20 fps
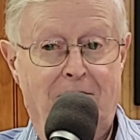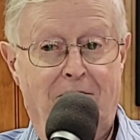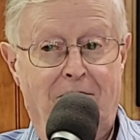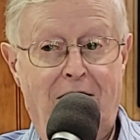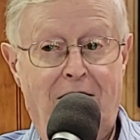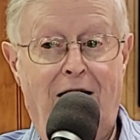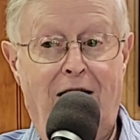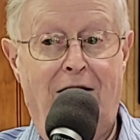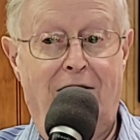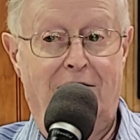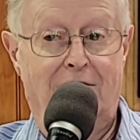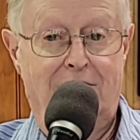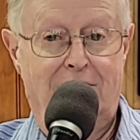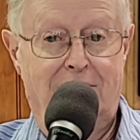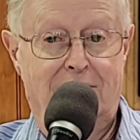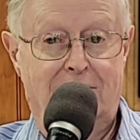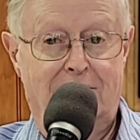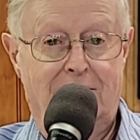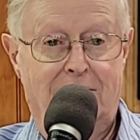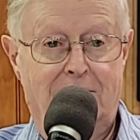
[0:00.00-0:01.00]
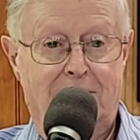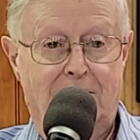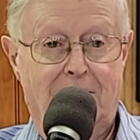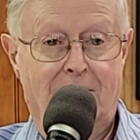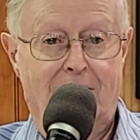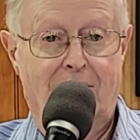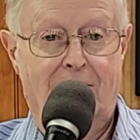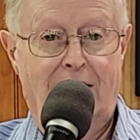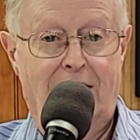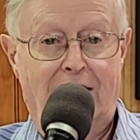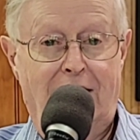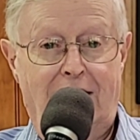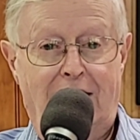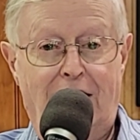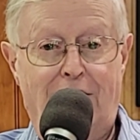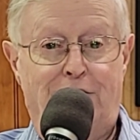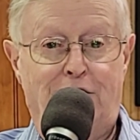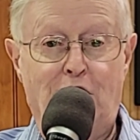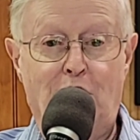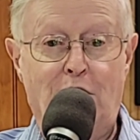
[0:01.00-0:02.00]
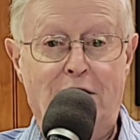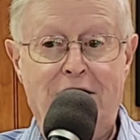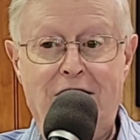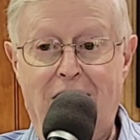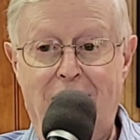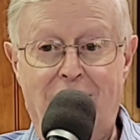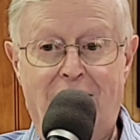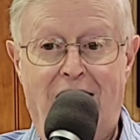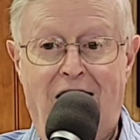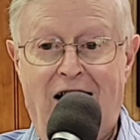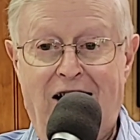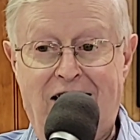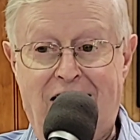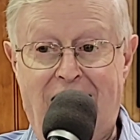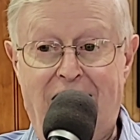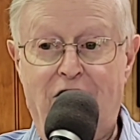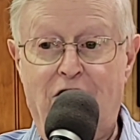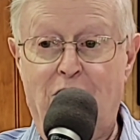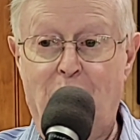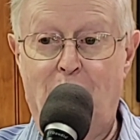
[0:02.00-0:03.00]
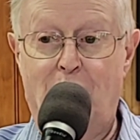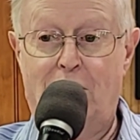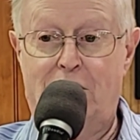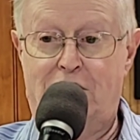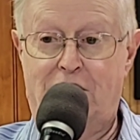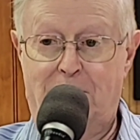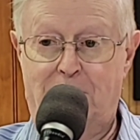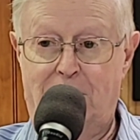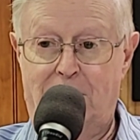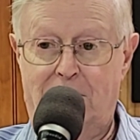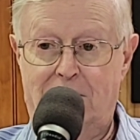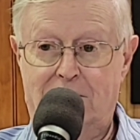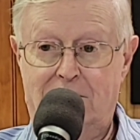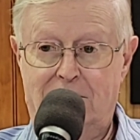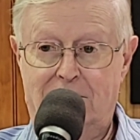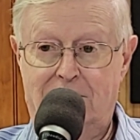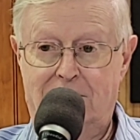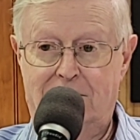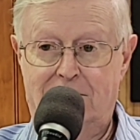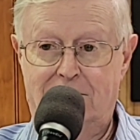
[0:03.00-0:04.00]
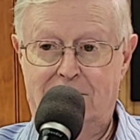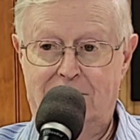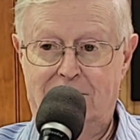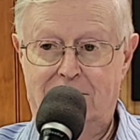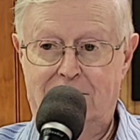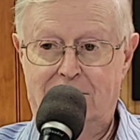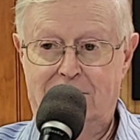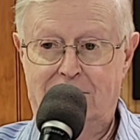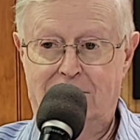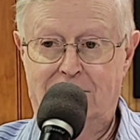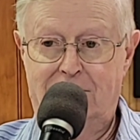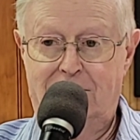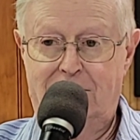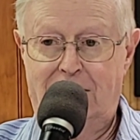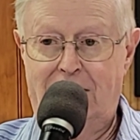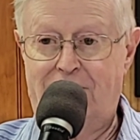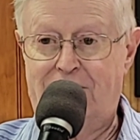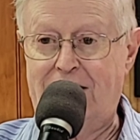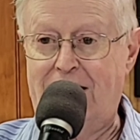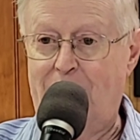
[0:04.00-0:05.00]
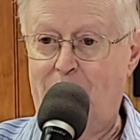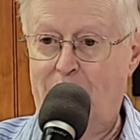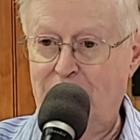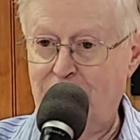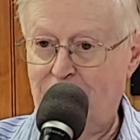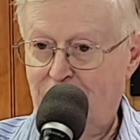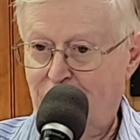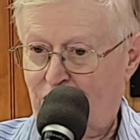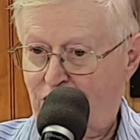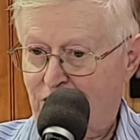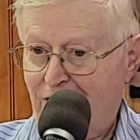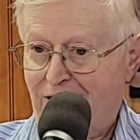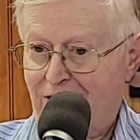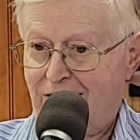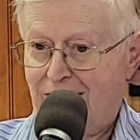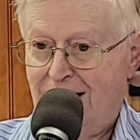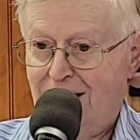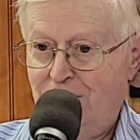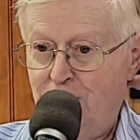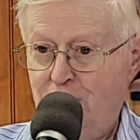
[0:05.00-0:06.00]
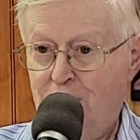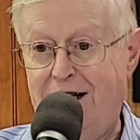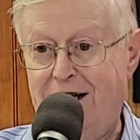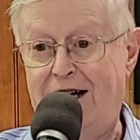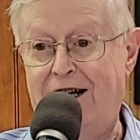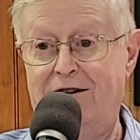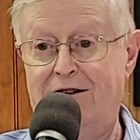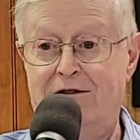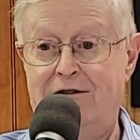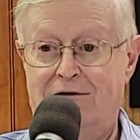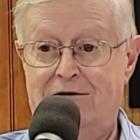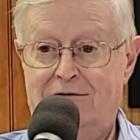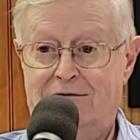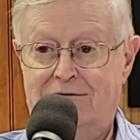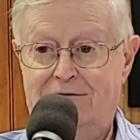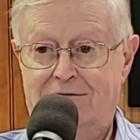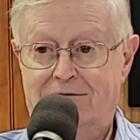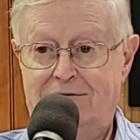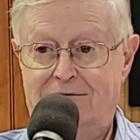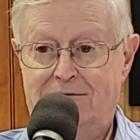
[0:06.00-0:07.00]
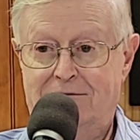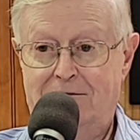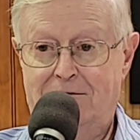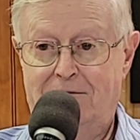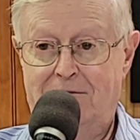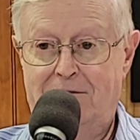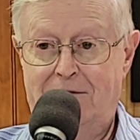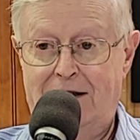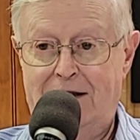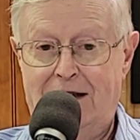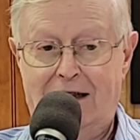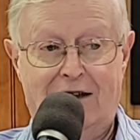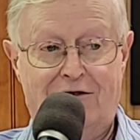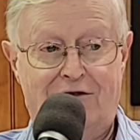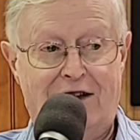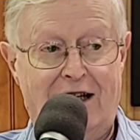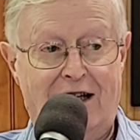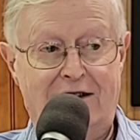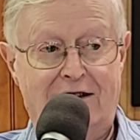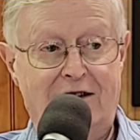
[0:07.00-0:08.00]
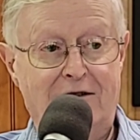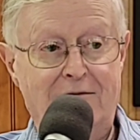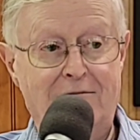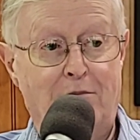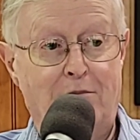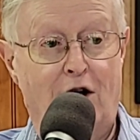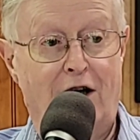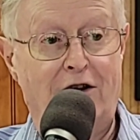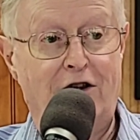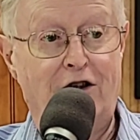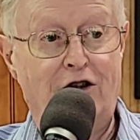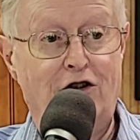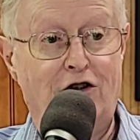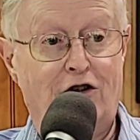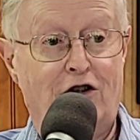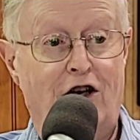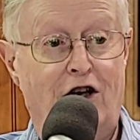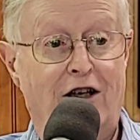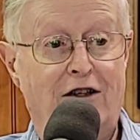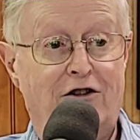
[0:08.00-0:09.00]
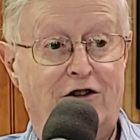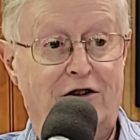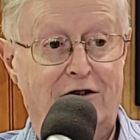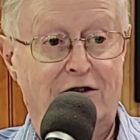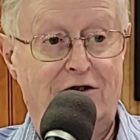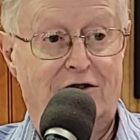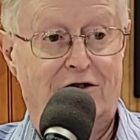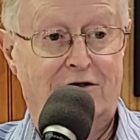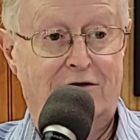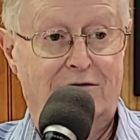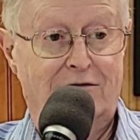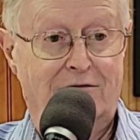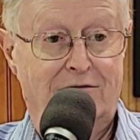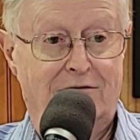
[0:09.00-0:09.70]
Now, if you were never an idol worshiper, if that wasn't stuck in your head, if that didn't bother your conscience,